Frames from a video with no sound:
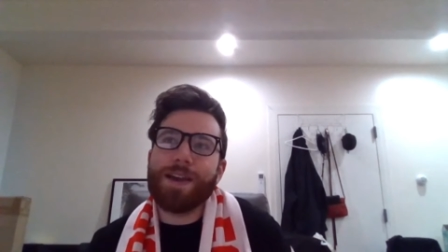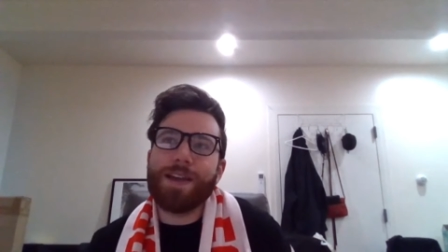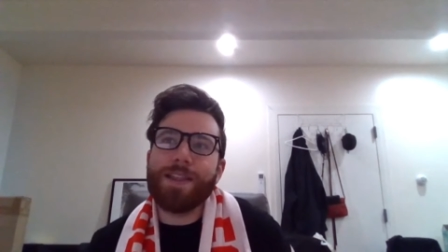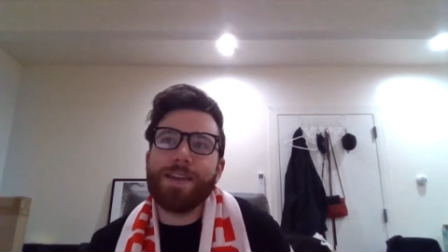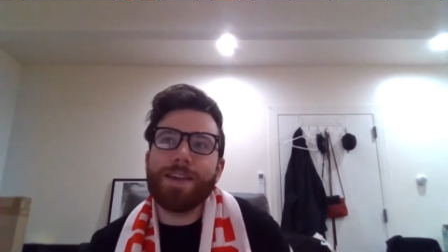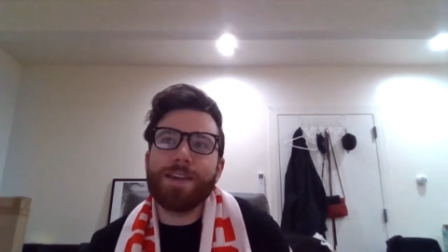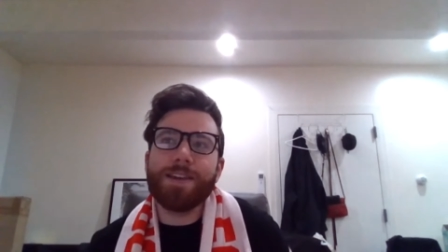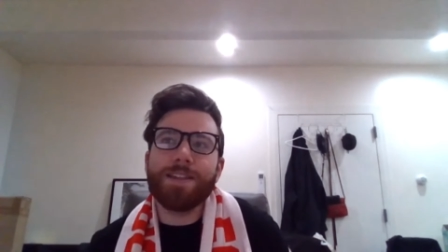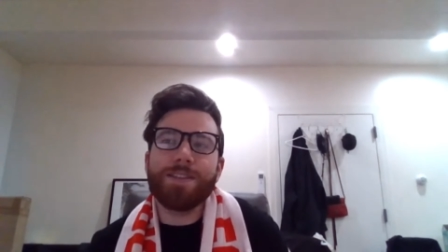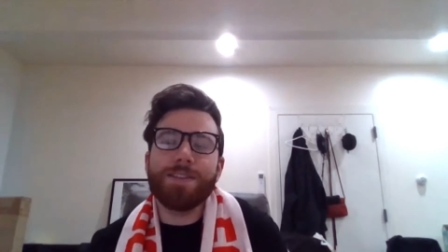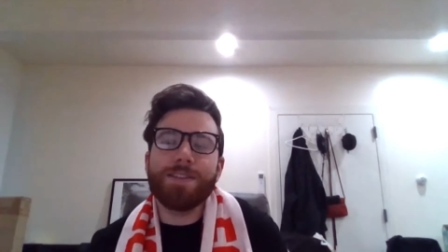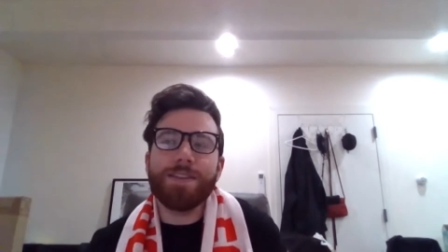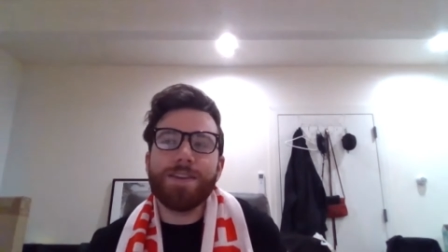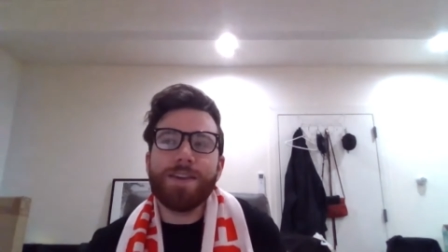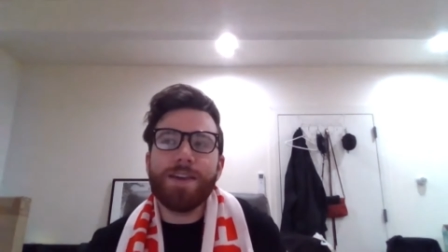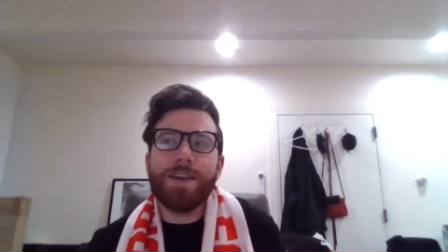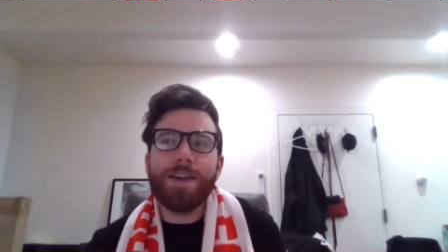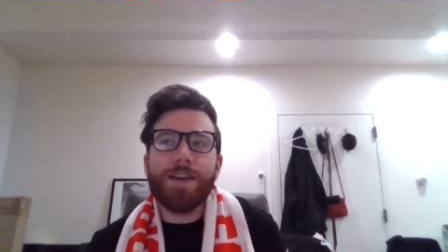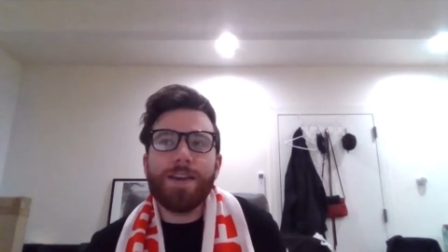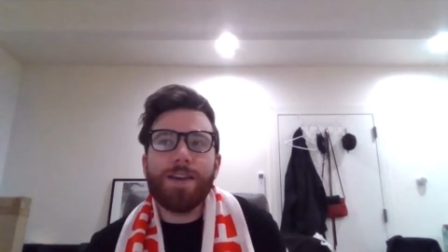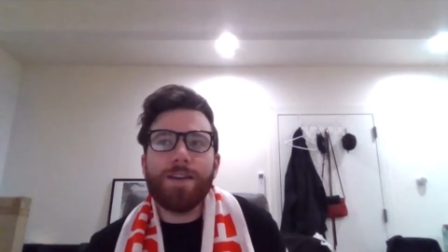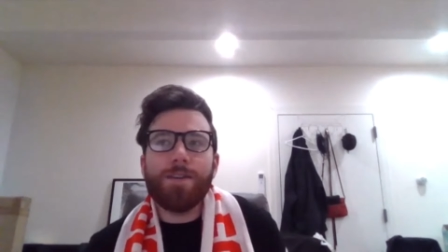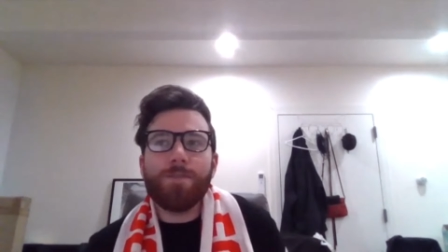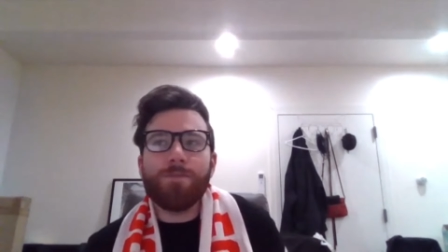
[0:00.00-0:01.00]
I think it's
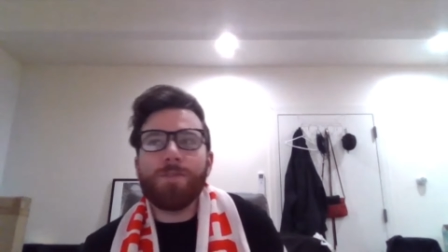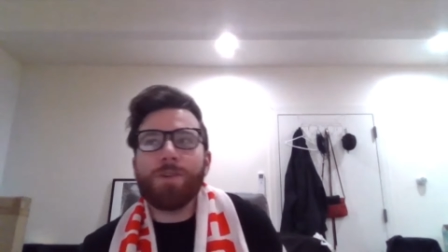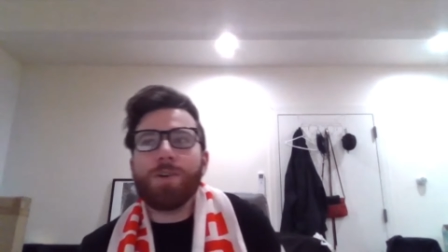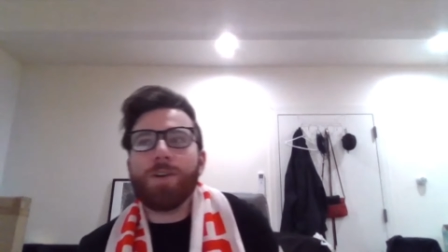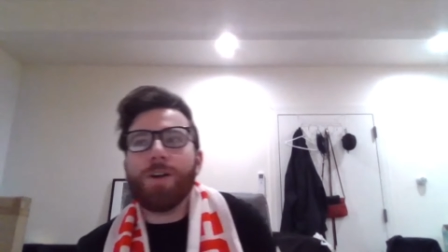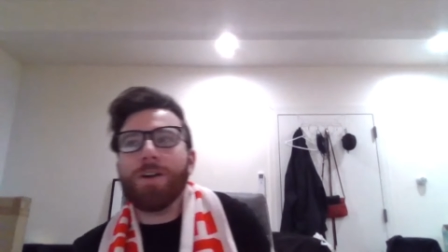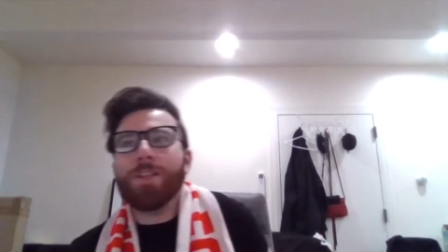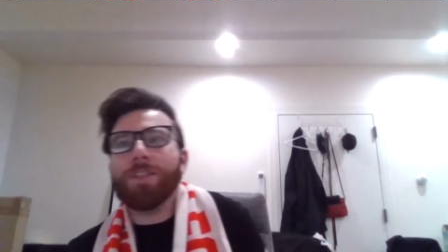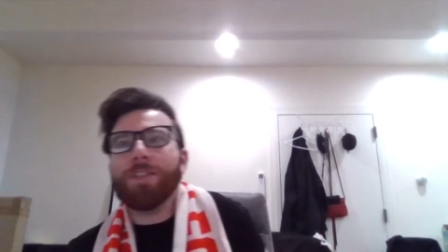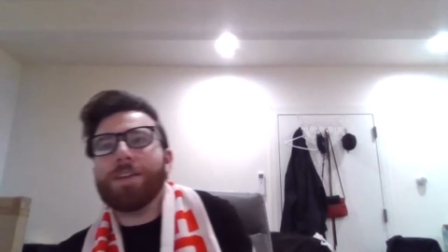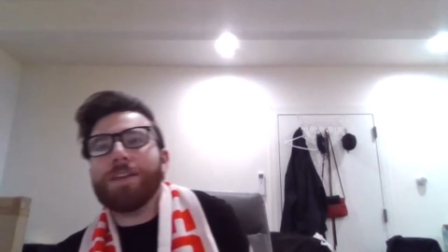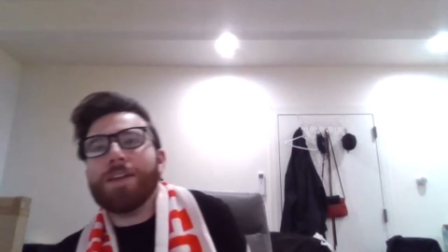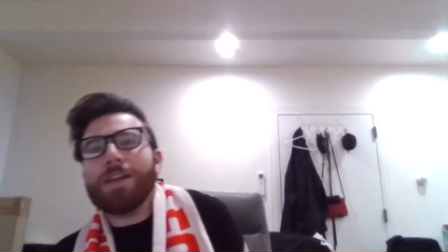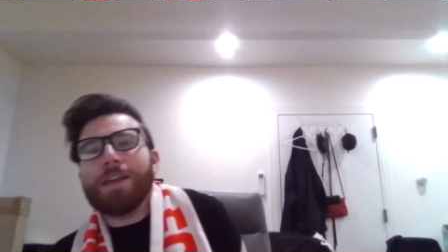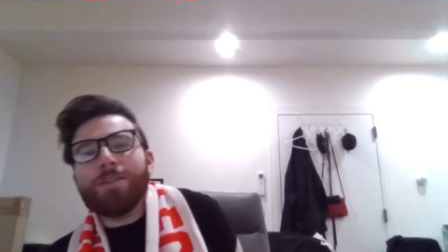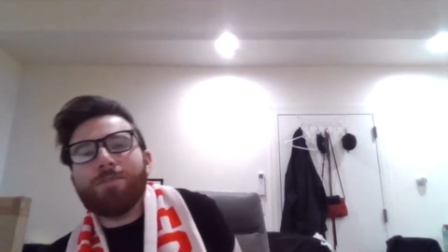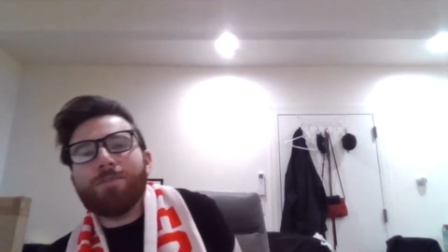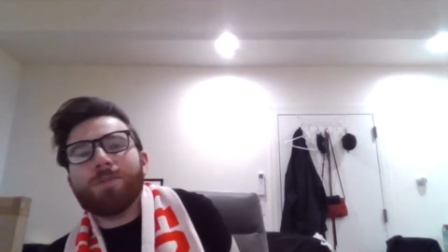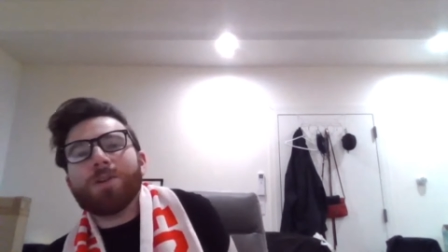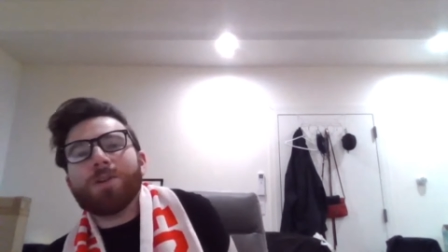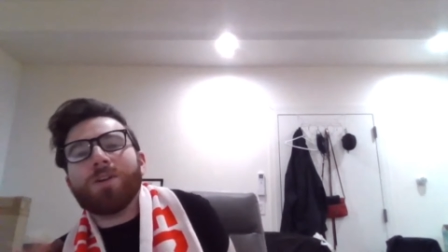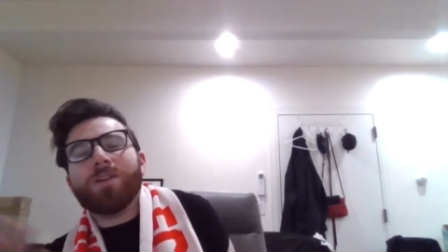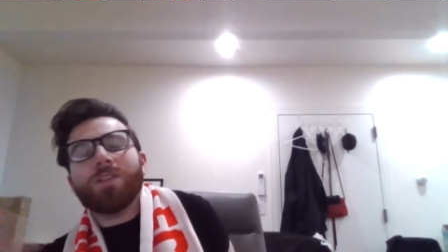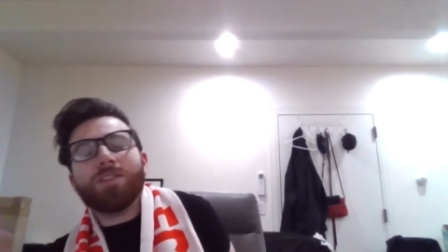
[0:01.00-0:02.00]

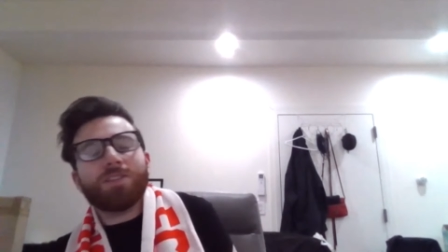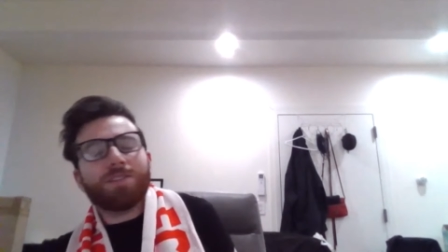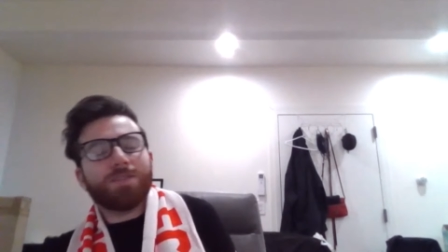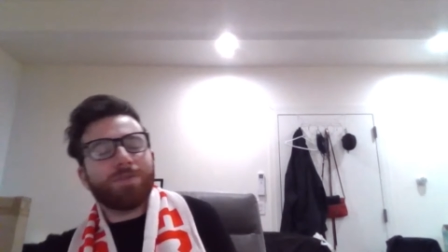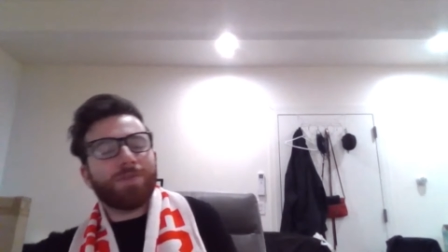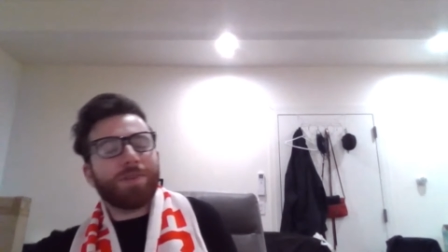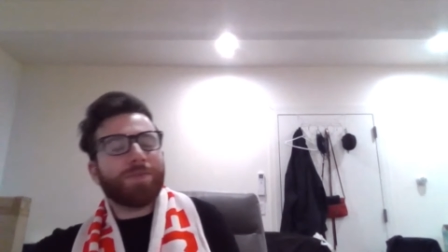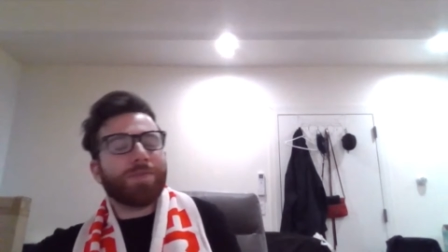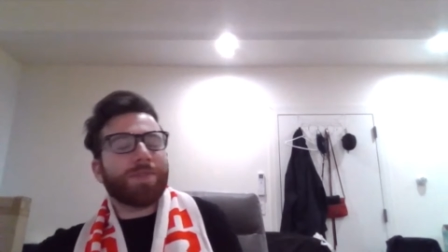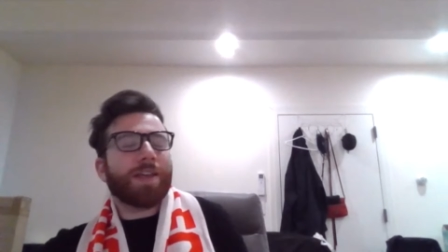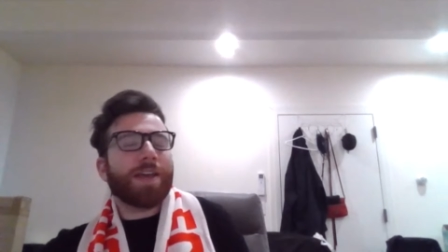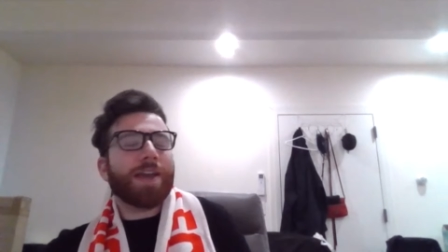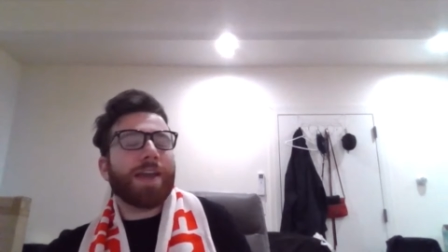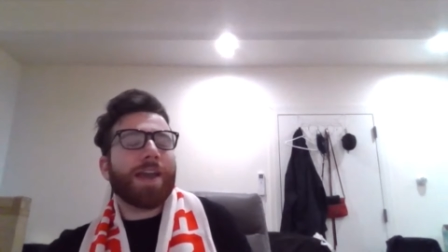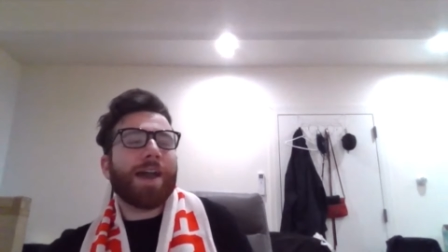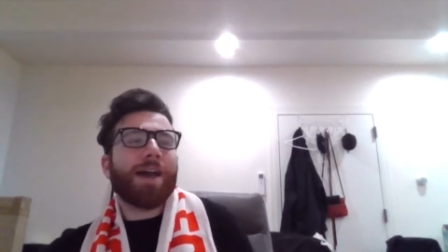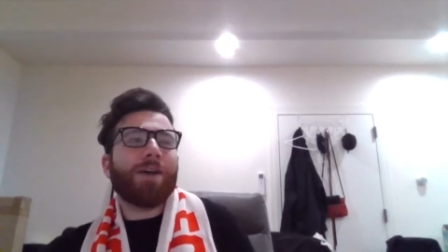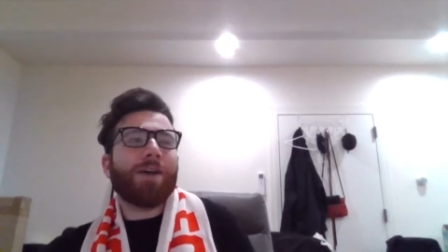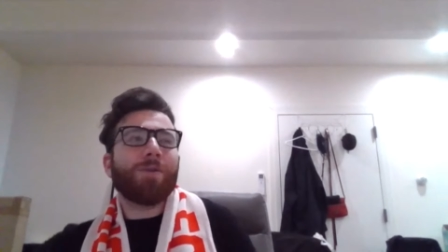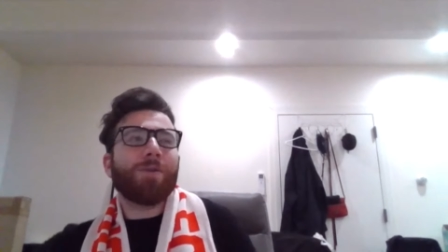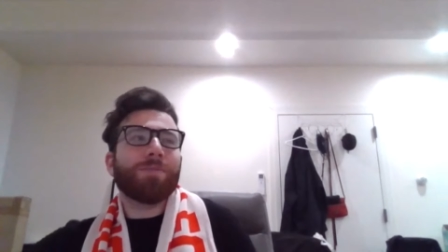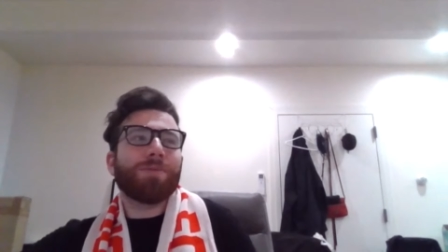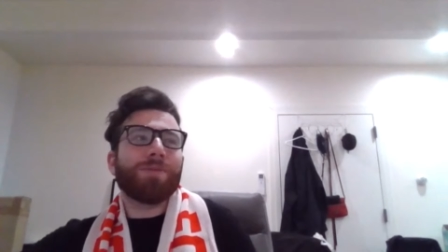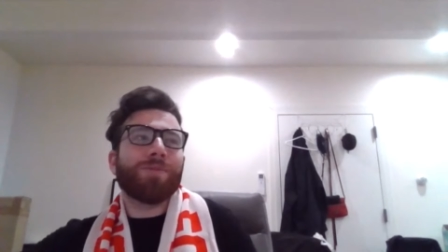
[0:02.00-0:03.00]
regardless of even like
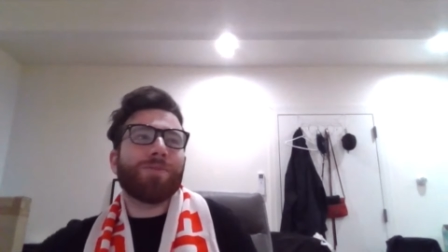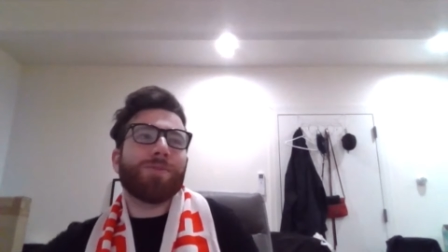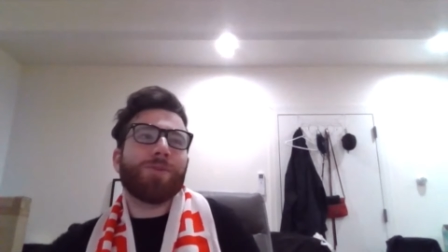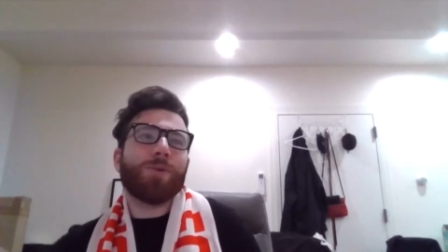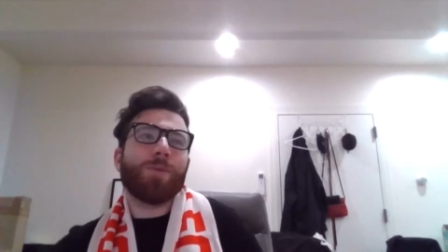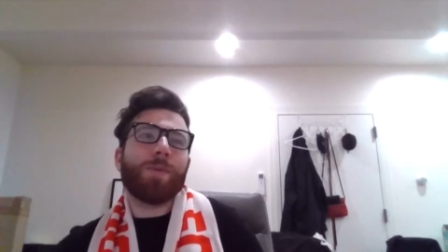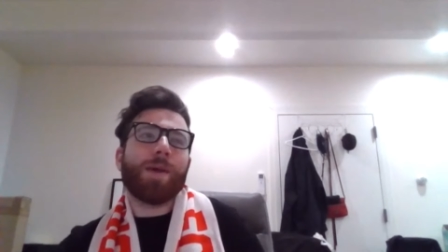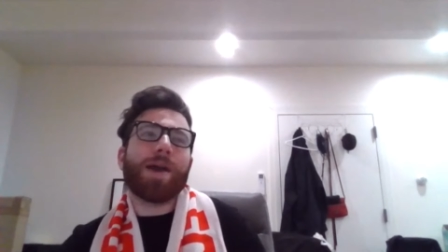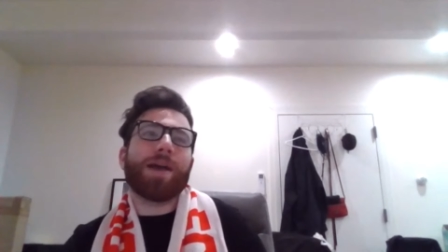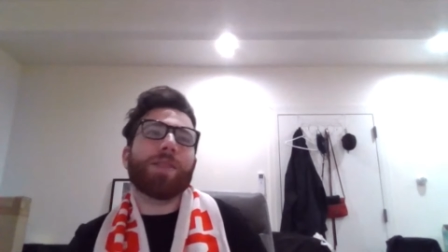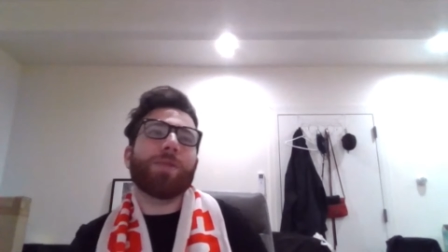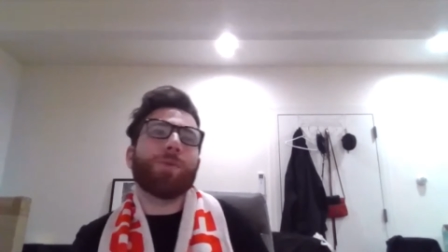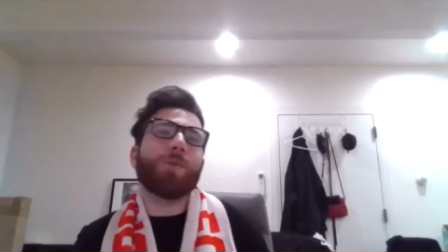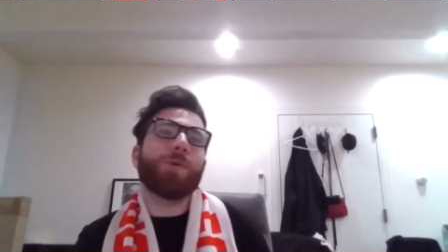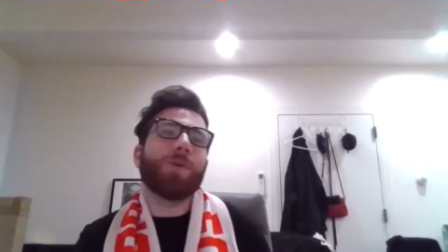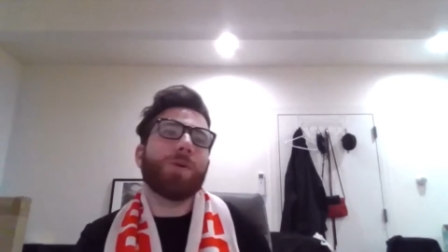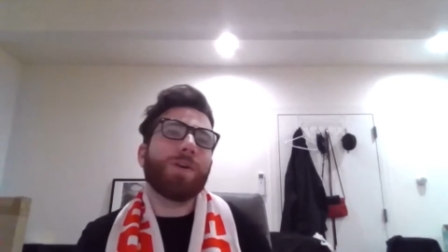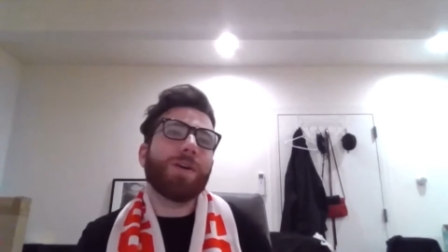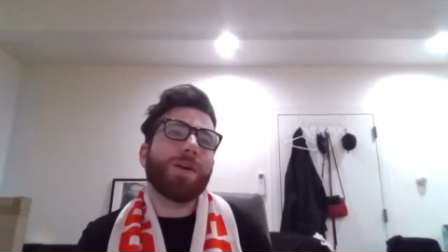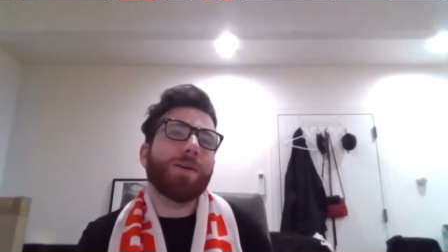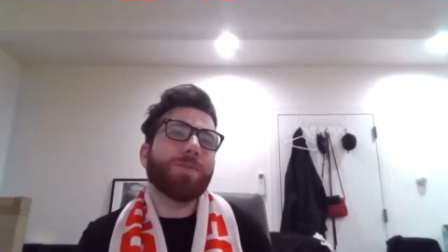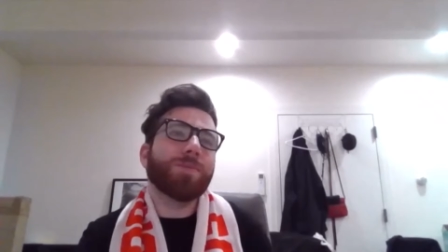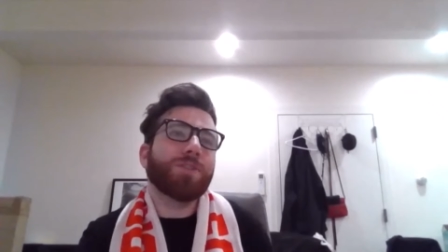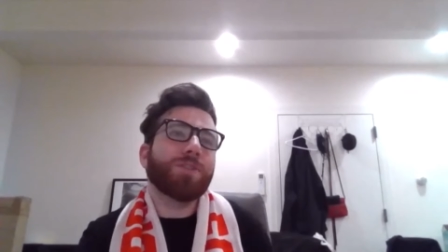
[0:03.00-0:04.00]
how we perform at the
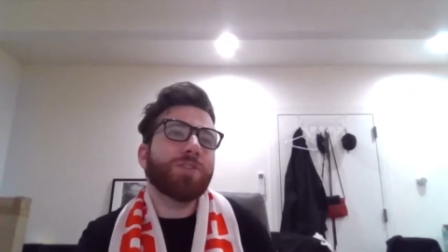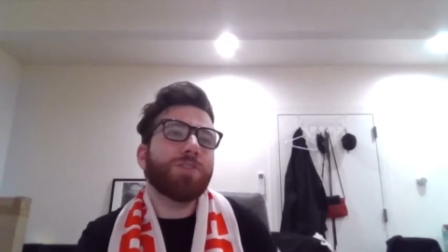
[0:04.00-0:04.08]
World Cup,